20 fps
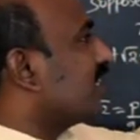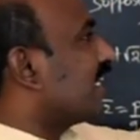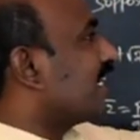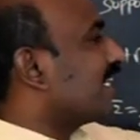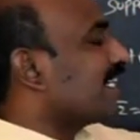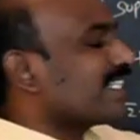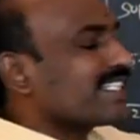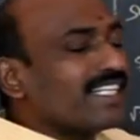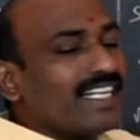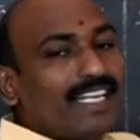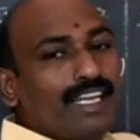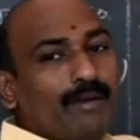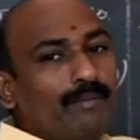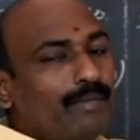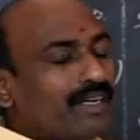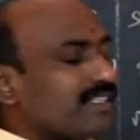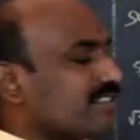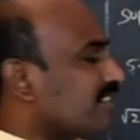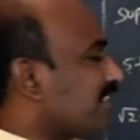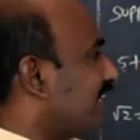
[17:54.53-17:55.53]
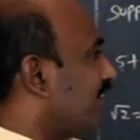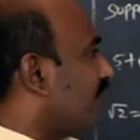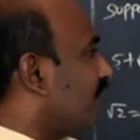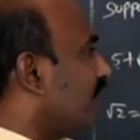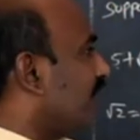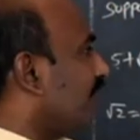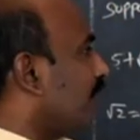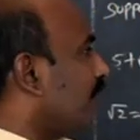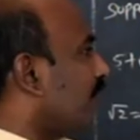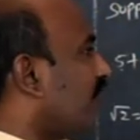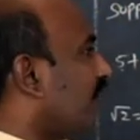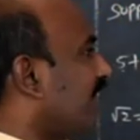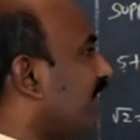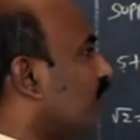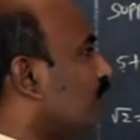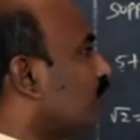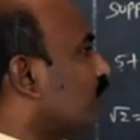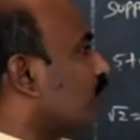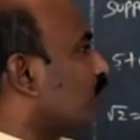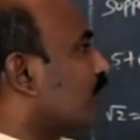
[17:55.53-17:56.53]
a rational number. Same way
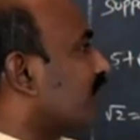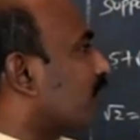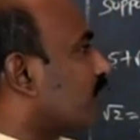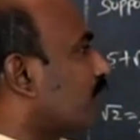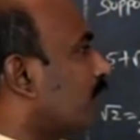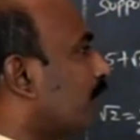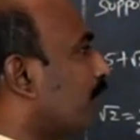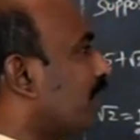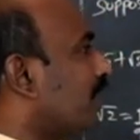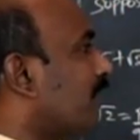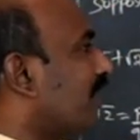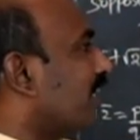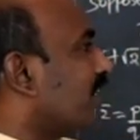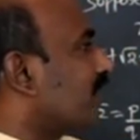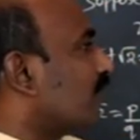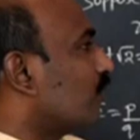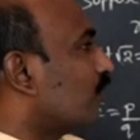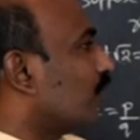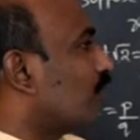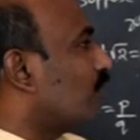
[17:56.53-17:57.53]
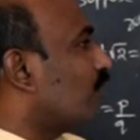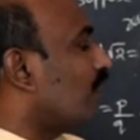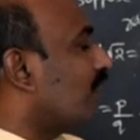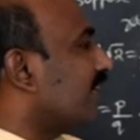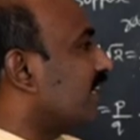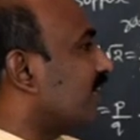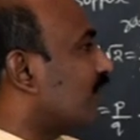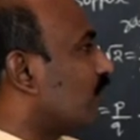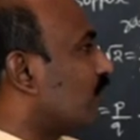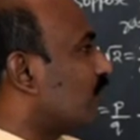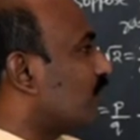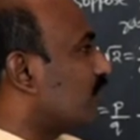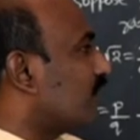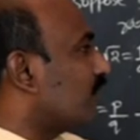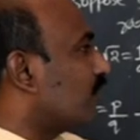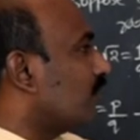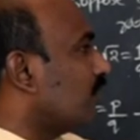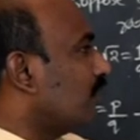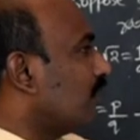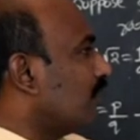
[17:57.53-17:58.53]
5 root 2 equal to p by q, q not equal to
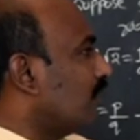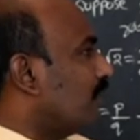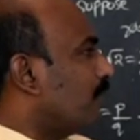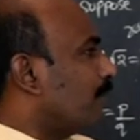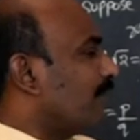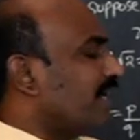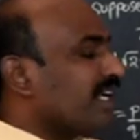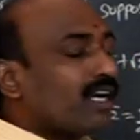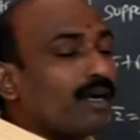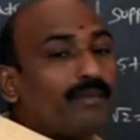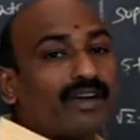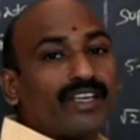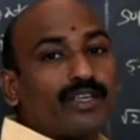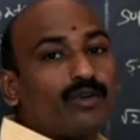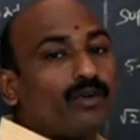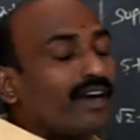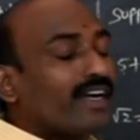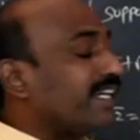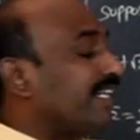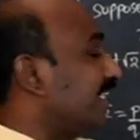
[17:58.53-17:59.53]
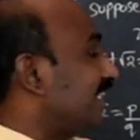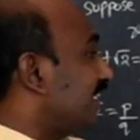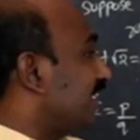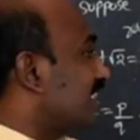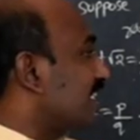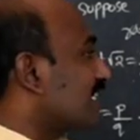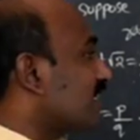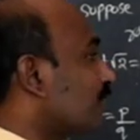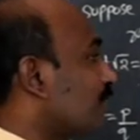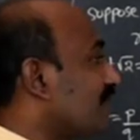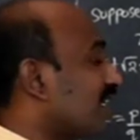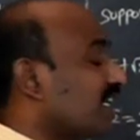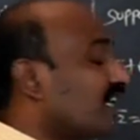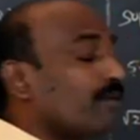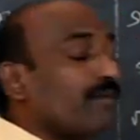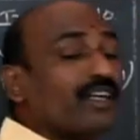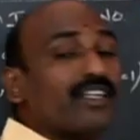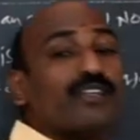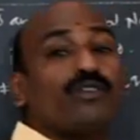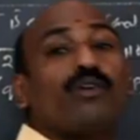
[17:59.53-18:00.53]
0, p comma q are integers, p
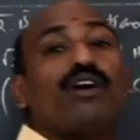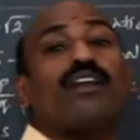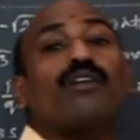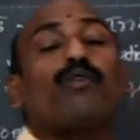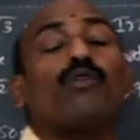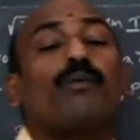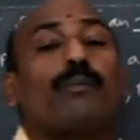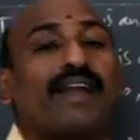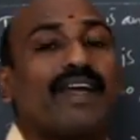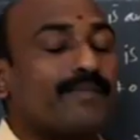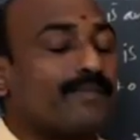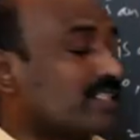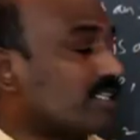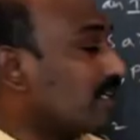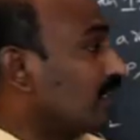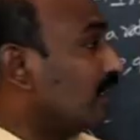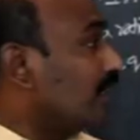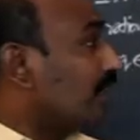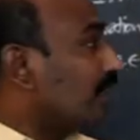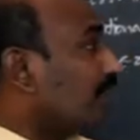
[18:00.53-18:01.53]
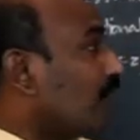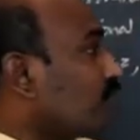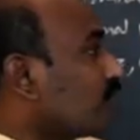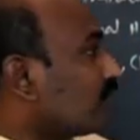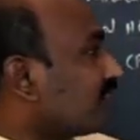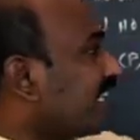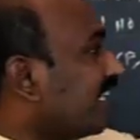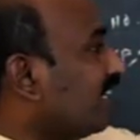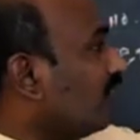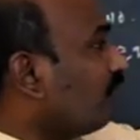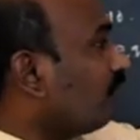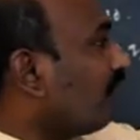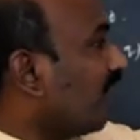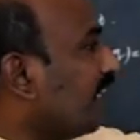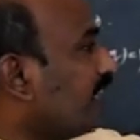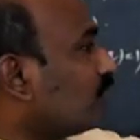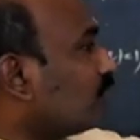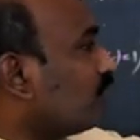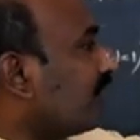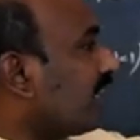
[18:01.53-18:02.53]
comma q are co-primes. Now send
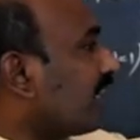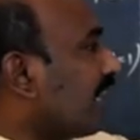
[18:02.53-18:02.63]
5 to the